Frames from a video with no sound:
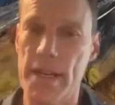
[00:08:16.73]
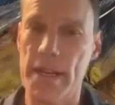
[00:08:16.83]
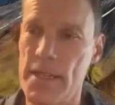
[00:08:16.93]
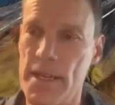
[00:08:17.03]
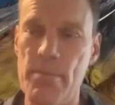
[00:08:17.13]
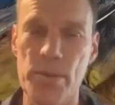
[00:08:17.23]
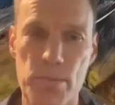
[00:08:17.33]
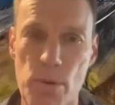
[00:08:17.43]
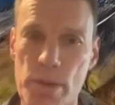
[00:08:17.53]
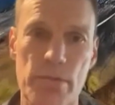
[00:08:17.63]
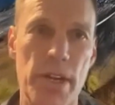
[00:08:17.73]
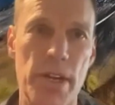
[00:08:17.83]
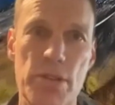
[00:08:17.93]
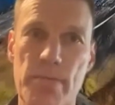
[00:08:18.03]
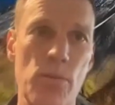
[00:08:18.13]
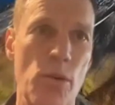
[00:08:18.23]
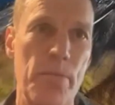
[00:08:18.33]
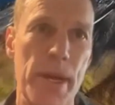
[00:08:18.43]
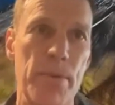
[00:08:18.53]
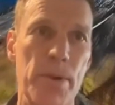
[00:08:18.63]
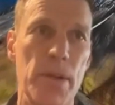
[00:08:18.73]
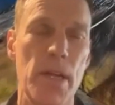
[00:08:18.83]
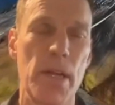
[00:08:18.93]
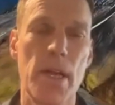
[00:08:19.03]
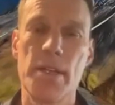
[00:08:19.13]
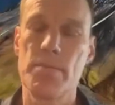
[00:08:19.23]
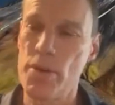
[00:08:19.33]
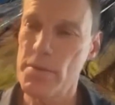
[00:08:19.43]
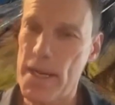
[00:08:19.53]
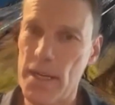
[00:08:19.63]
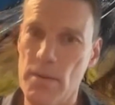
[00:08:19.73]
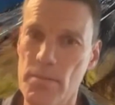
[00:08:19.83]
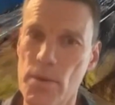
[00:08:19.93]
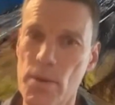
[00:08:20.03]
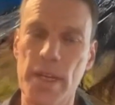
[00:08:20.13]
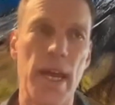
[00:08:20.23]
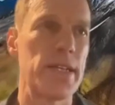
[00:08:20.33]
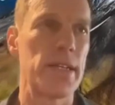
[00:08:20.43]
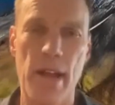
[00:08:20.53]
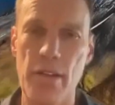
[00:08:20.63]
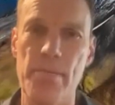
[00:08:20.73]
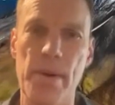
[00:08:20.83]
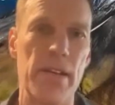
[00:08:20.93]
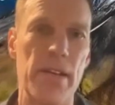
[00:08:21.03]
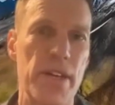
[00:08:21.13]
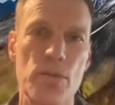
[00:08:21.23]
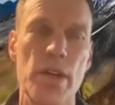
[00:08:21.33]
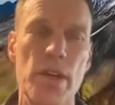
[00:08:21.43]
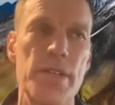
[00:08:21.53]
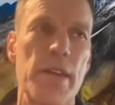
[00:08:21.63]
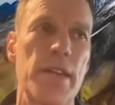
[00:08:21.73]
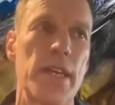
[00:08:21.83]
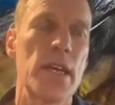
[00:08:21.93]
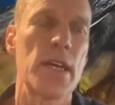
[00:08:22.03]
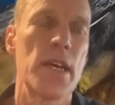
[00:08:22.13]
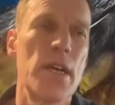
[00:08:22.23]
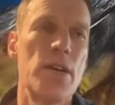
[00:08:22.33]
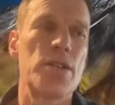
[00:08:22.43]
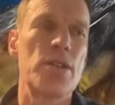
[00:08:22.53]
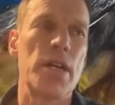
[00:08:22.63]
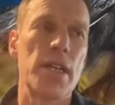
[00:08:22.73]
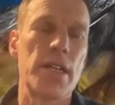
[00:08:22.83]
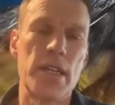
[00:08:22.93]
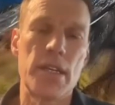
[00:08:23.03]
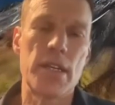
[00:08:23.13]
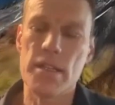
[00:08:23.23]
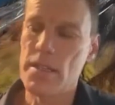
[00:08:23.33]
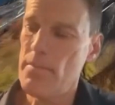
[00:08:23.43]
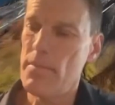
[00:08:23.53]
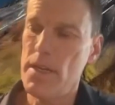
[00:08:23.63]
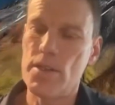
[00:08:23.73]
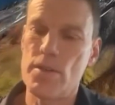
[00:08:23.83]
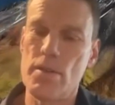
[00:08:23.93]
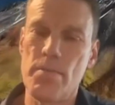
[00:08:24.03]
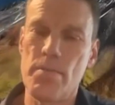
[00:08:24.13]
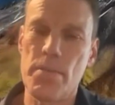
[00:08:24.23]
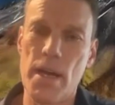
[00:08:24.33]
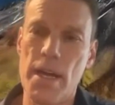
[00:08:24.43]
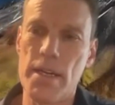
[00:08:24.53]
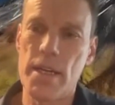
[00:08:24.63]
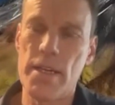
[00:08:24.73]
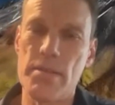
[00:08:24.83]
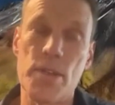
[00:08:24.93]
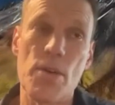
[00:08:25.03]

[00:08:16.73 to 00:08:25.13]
It's enabled sport to reach many more people. Sport is better communicated. The health benefits, all those other things. So, and I think the same needs to apply in this one.